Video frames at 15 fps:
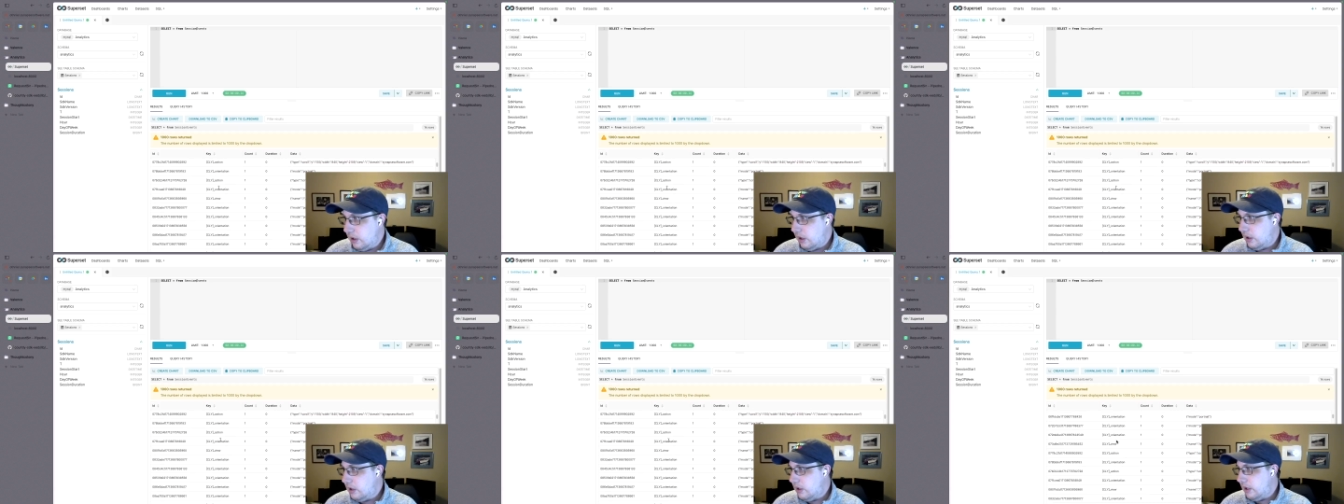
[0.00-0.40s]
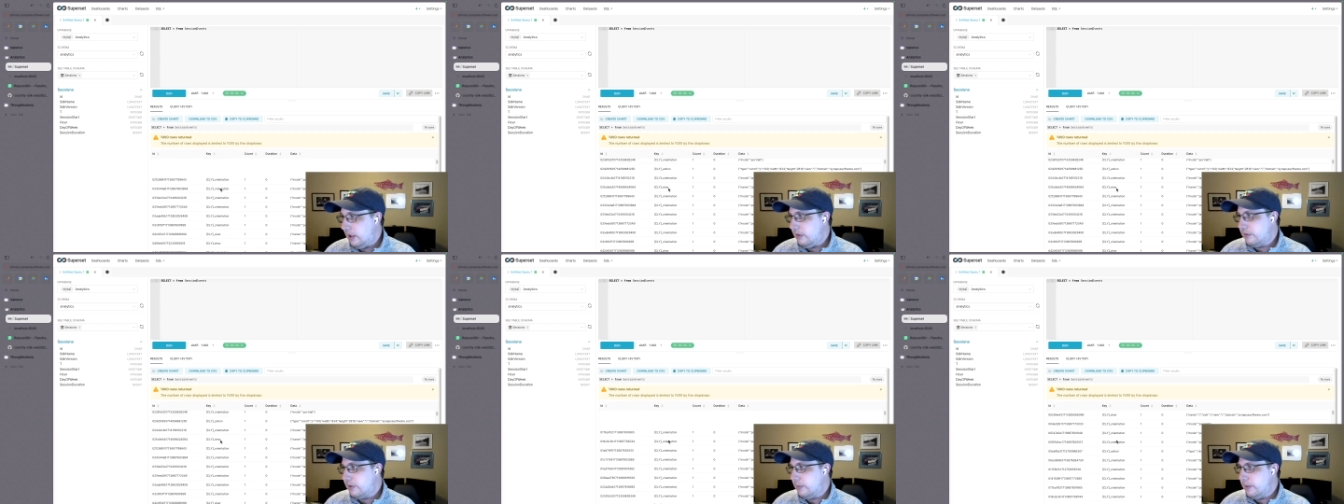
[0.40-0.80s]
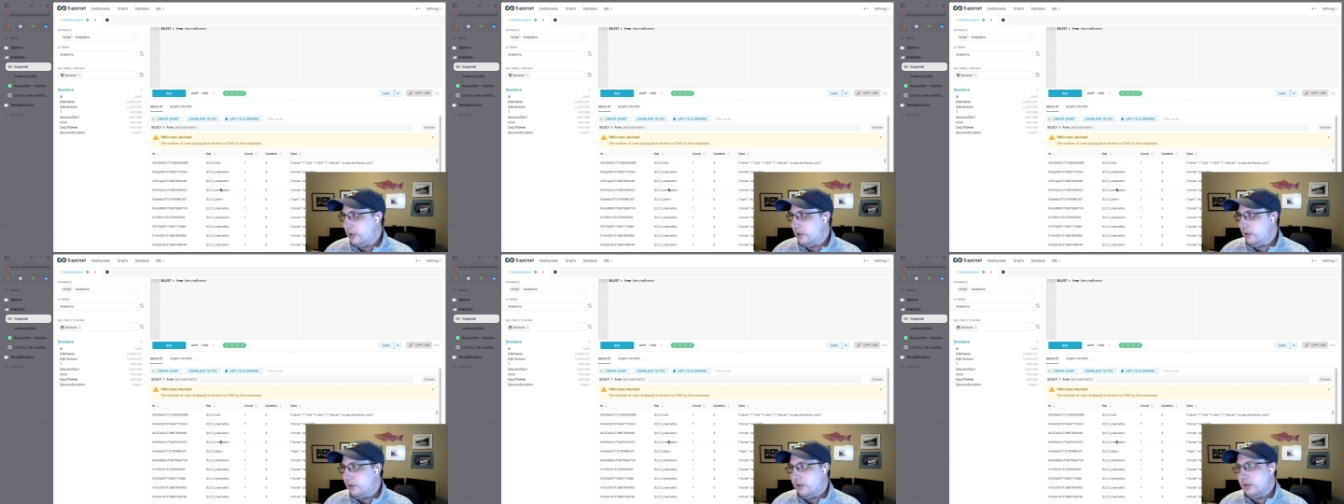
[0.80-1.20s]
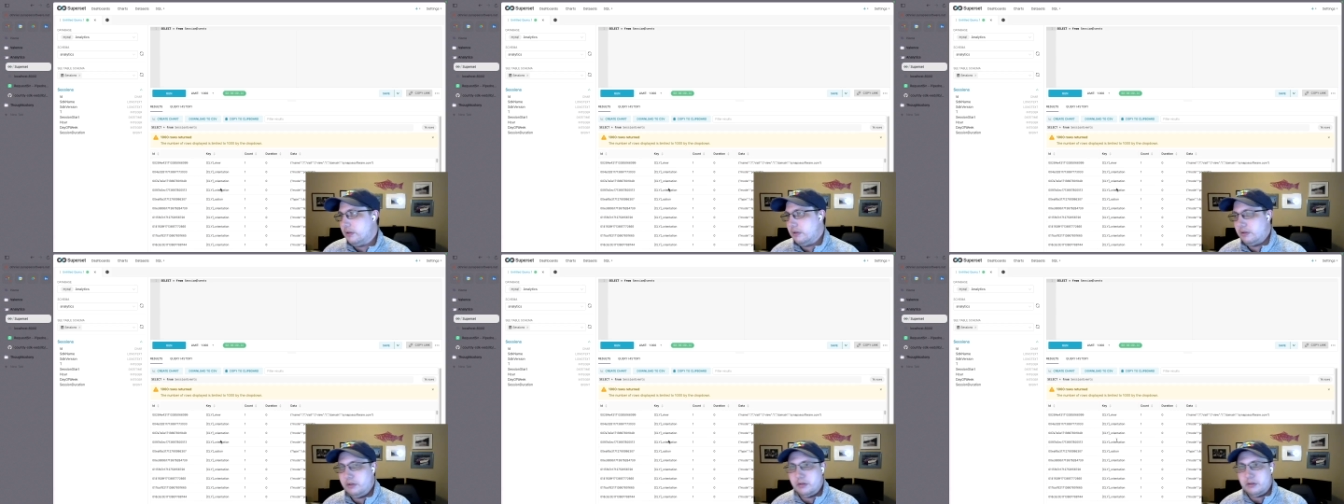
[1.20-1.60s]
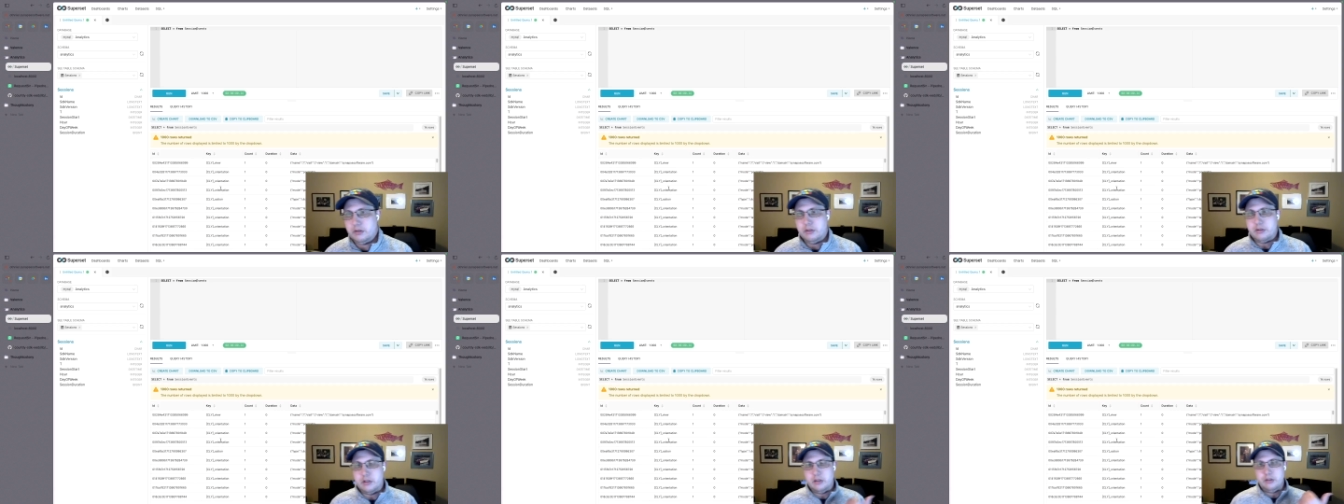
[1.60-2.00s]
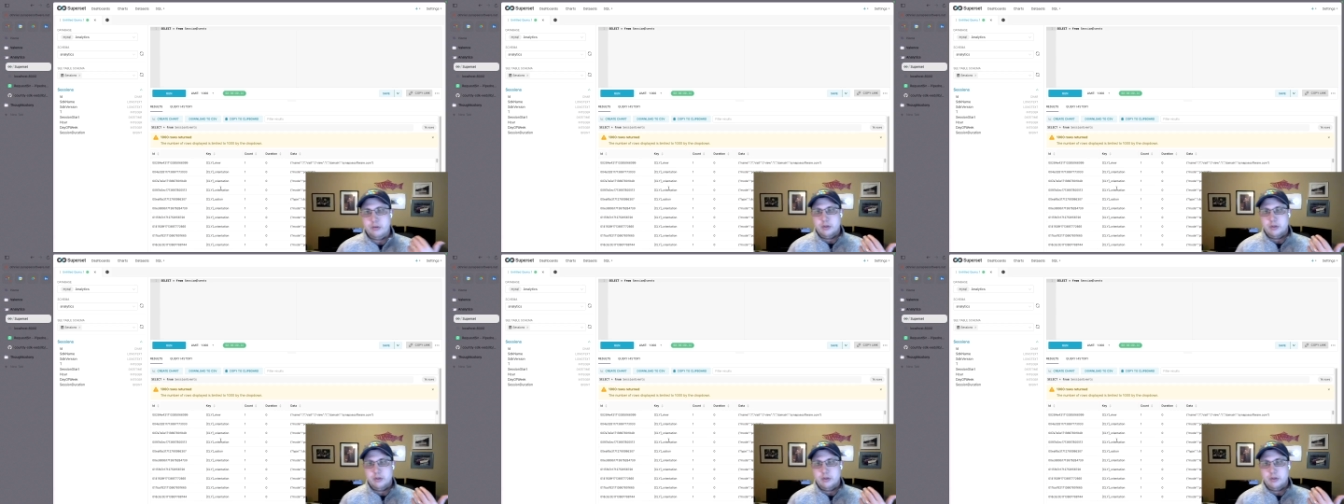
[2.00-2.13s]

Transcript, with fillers: Uh, and from there, you can you can start